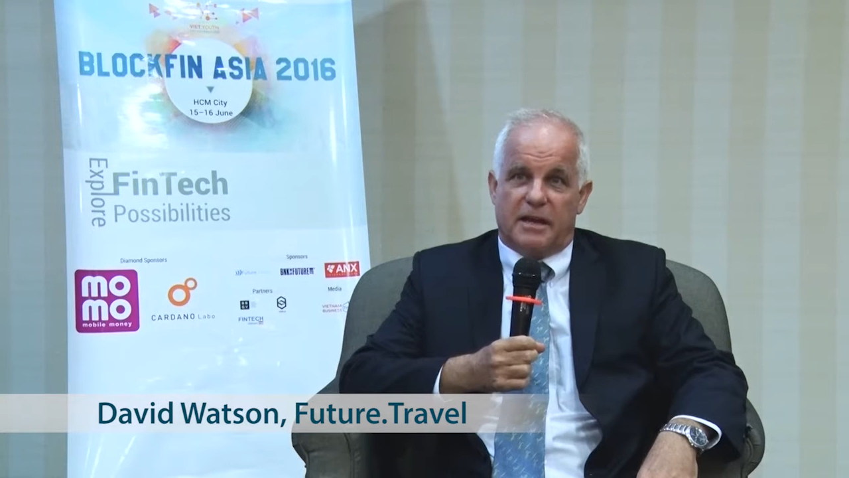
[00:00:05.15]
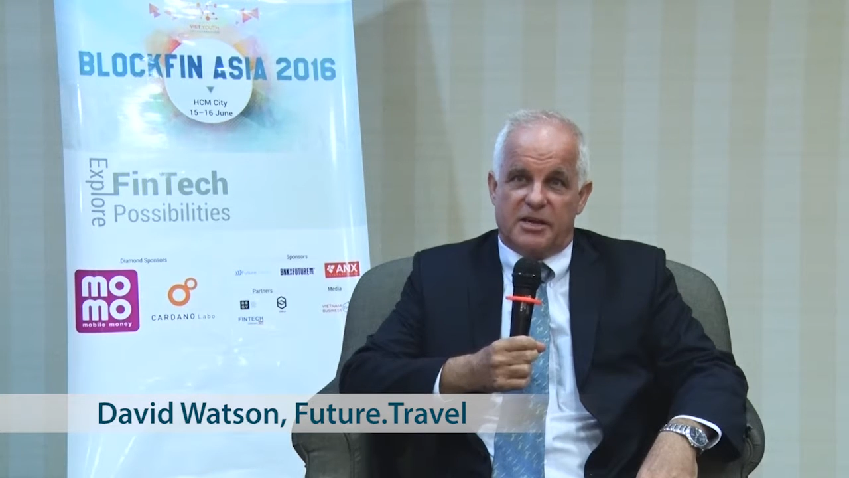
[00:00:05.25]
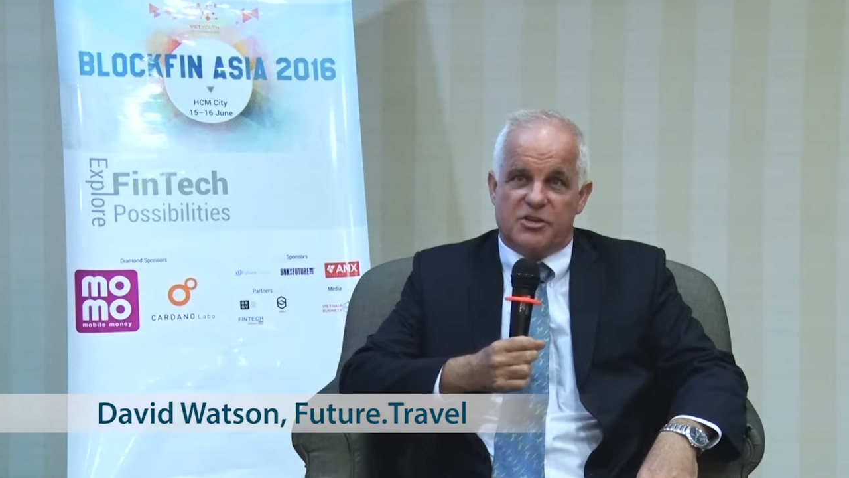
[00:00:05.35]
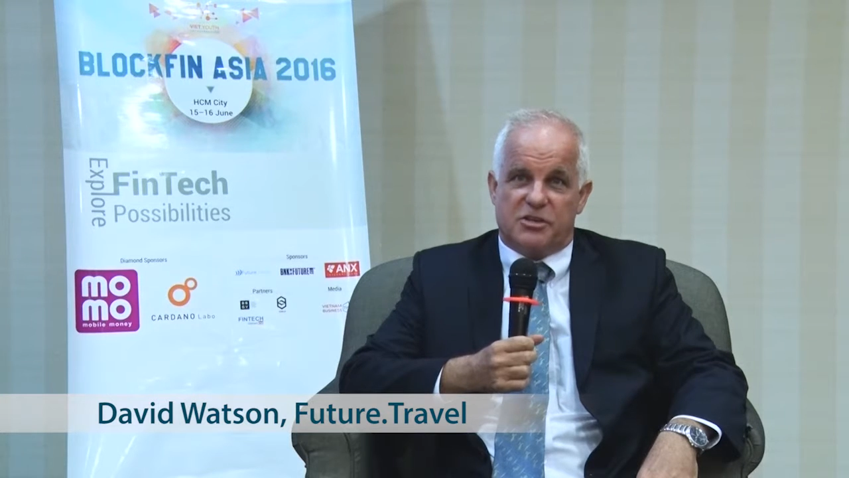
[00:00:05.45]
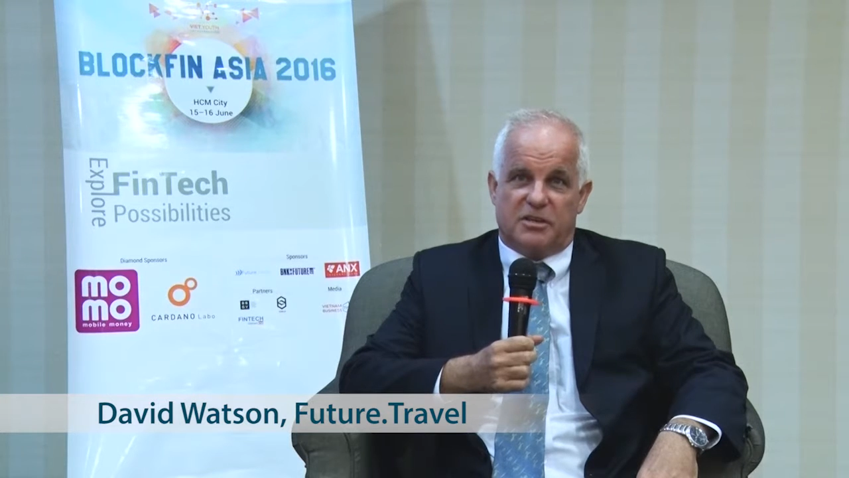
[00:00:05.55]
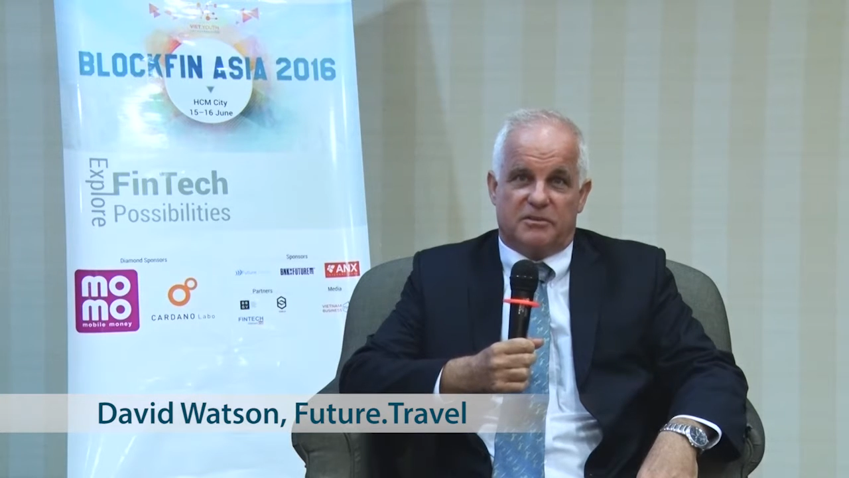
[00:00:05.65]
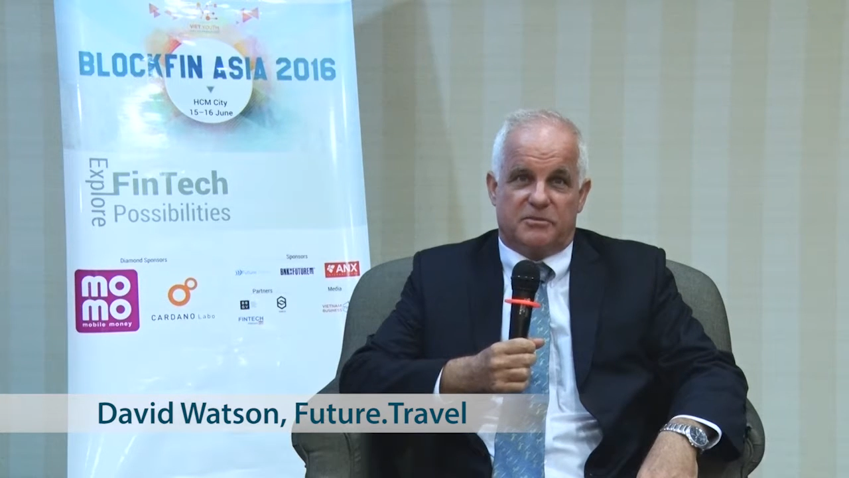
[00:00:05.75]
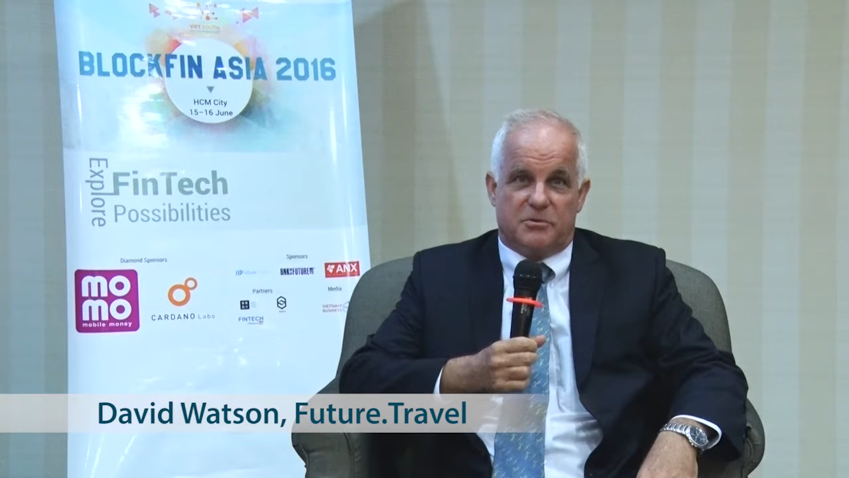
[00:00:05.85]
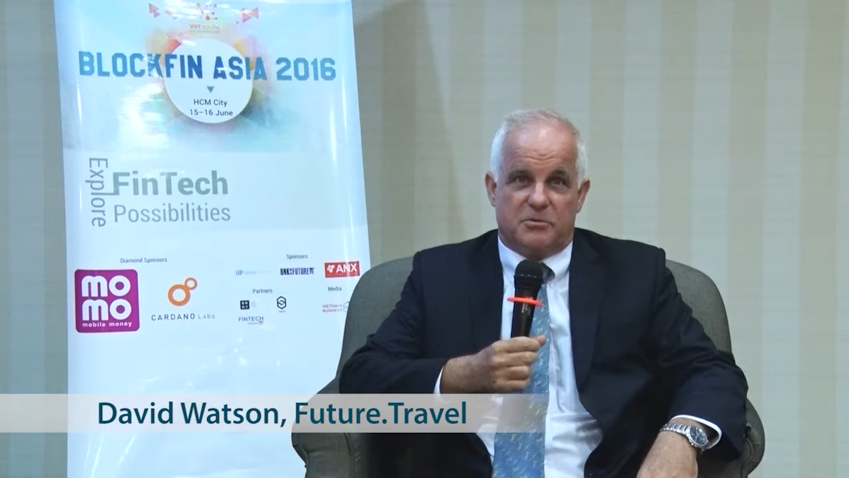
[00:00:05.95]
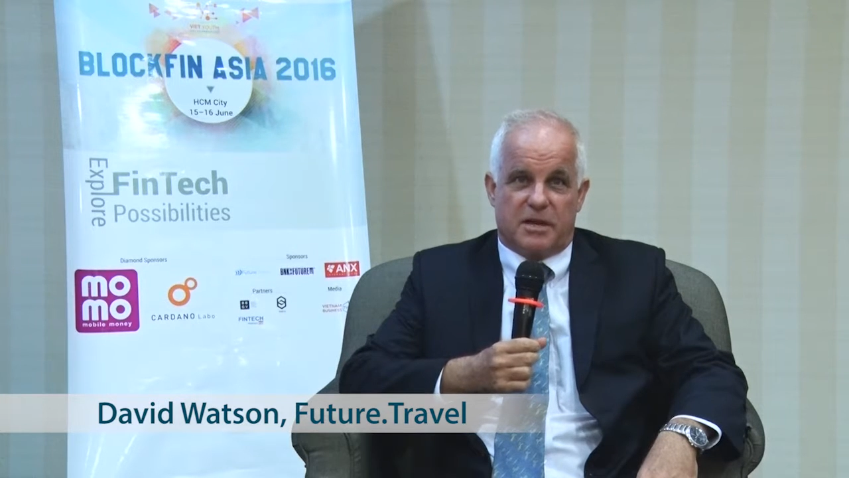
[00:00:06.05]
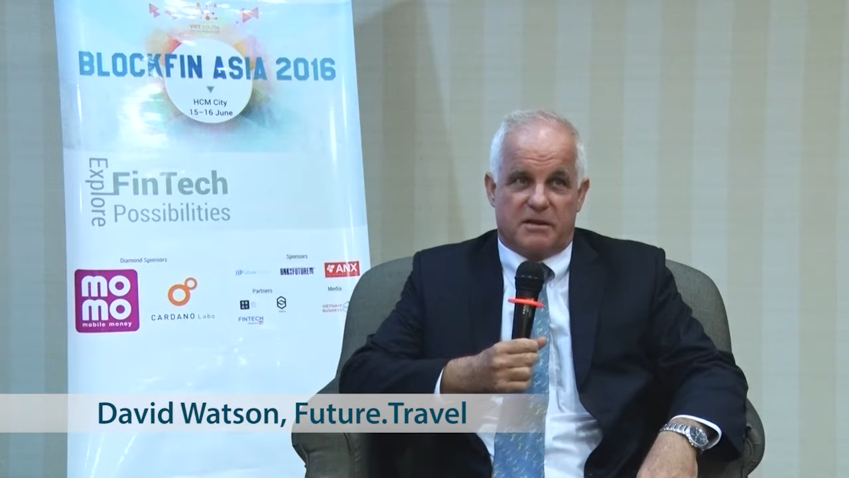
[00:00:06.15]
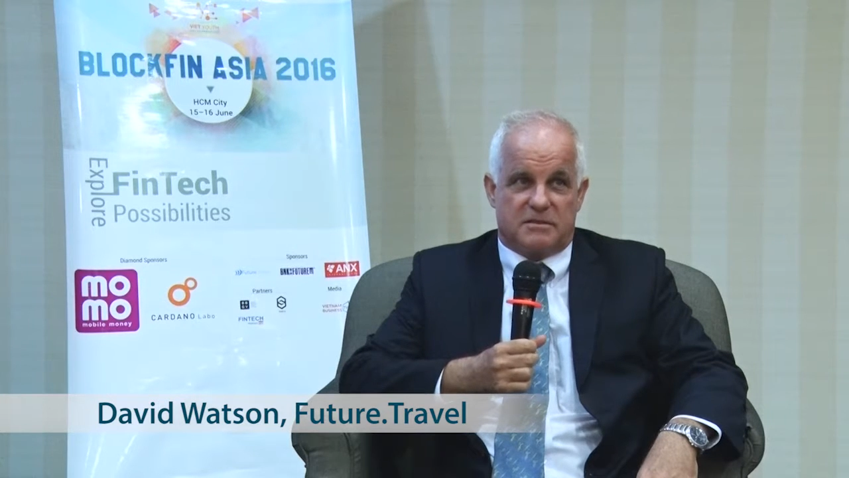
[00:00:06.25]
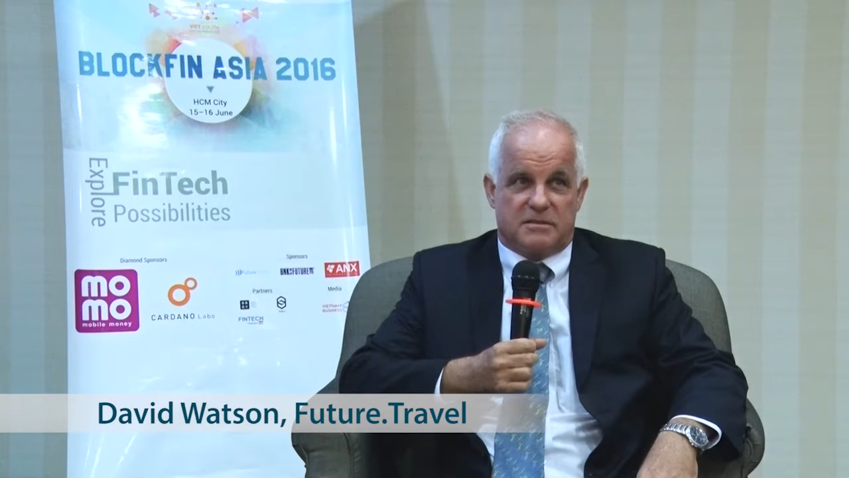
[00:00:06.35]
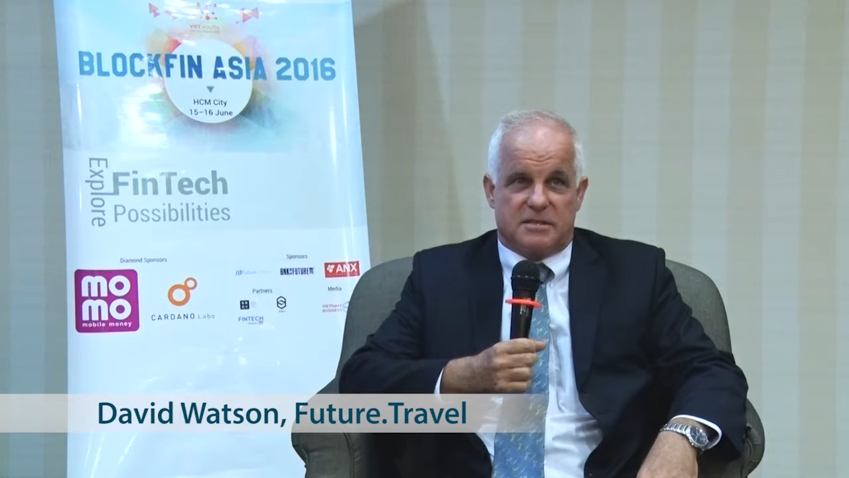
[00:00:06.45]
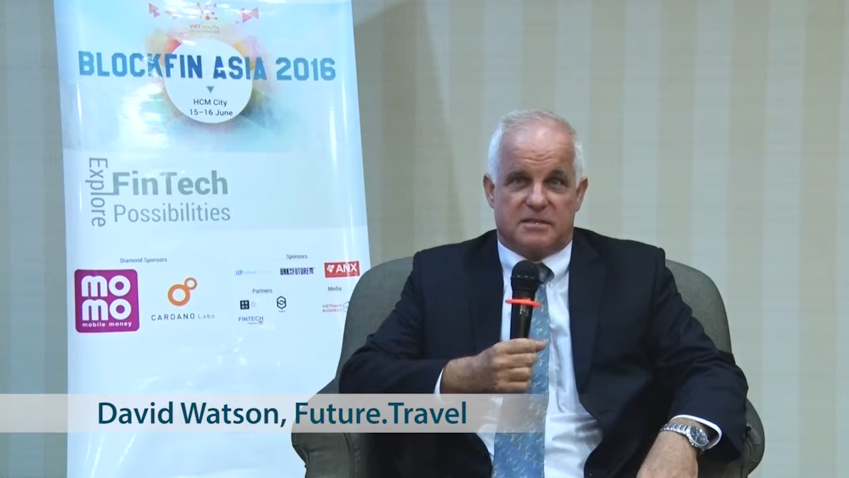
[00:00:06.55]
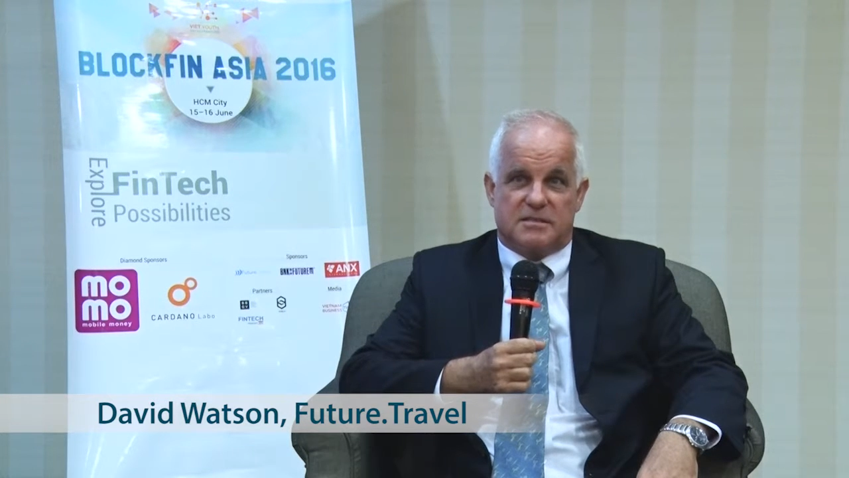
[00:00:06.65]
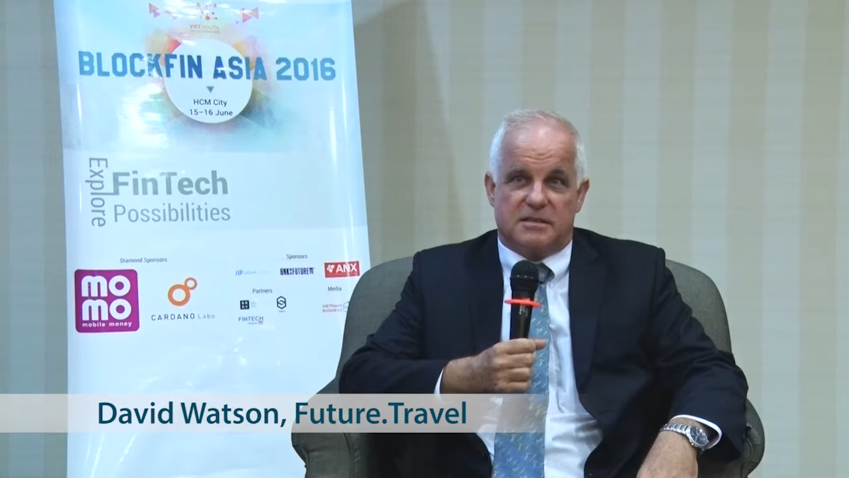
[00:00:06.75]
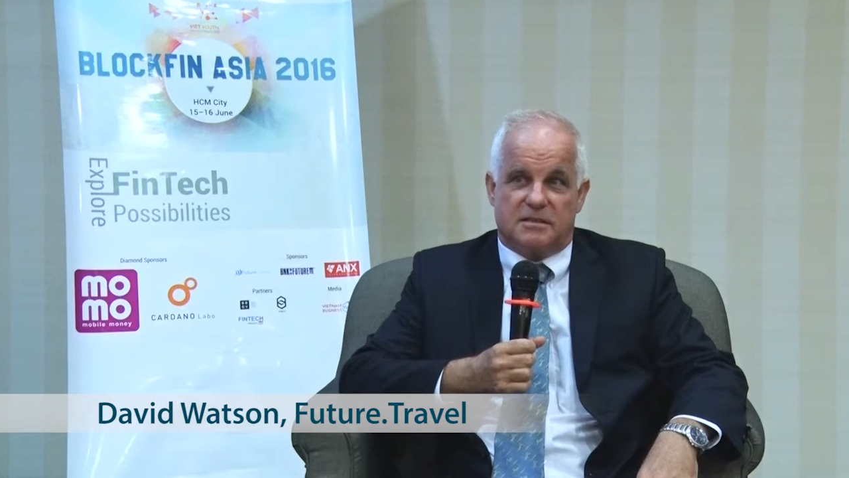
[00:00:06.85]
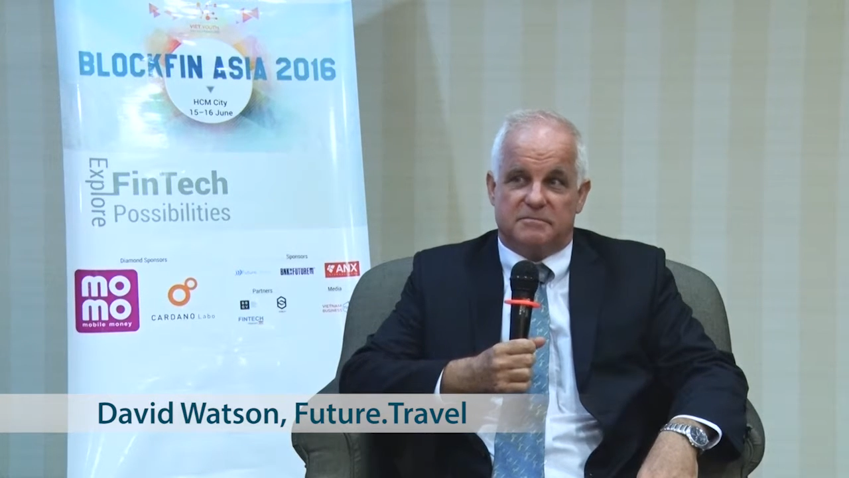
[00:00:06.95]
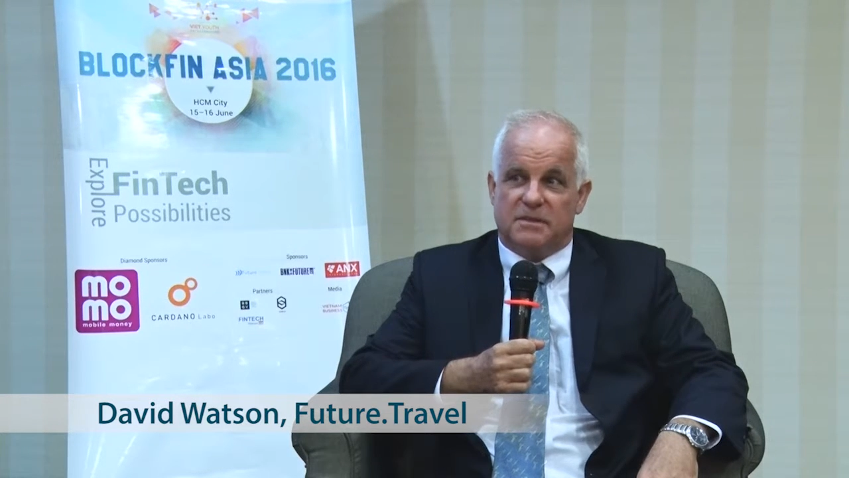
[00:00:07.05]
Asia
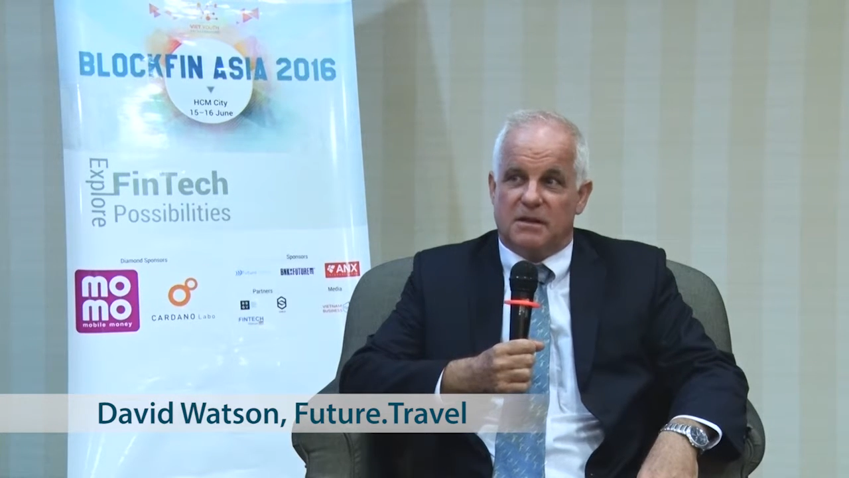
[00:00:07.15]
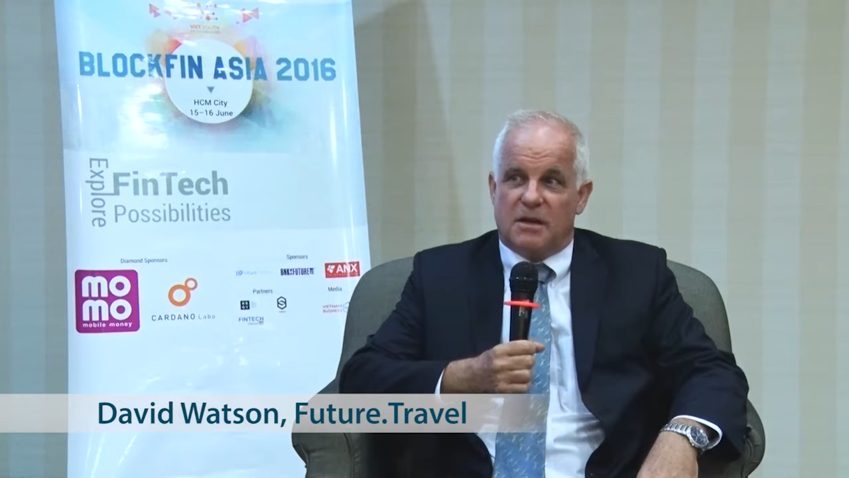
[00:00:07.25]
2016.